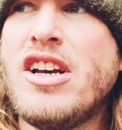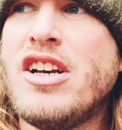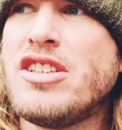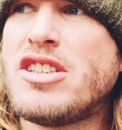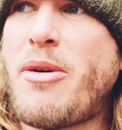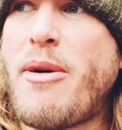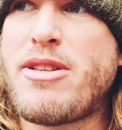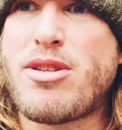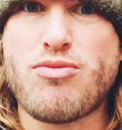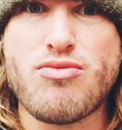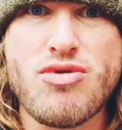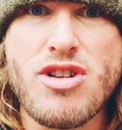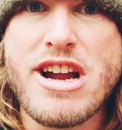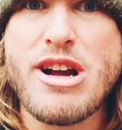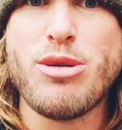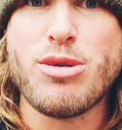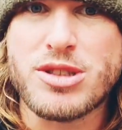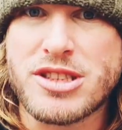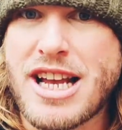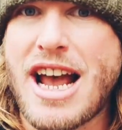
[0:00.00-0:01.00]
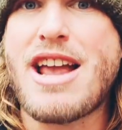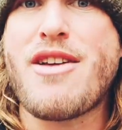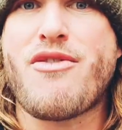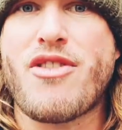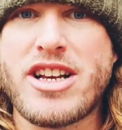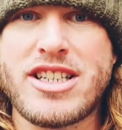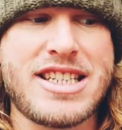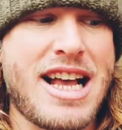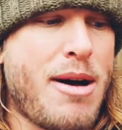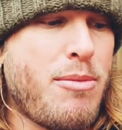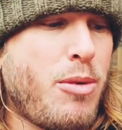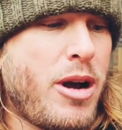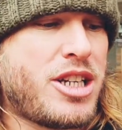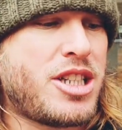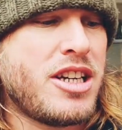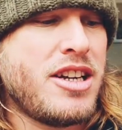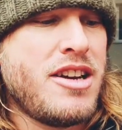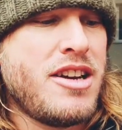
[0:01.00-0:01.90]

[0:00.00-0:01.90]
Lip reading: So it's a real savoury sandwich.